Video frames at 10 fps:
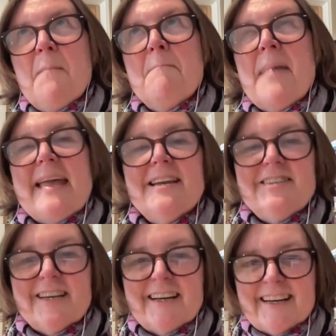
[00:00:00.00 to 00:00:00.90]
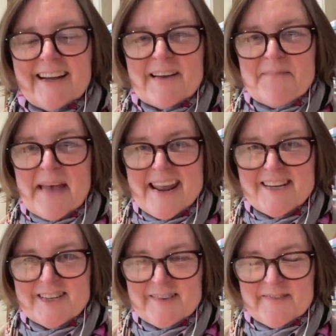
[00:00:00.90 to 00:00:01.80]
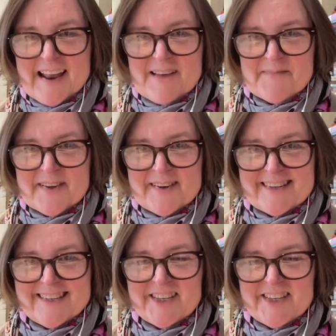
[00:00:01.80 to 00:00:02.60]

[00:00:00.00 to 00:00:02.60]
major development,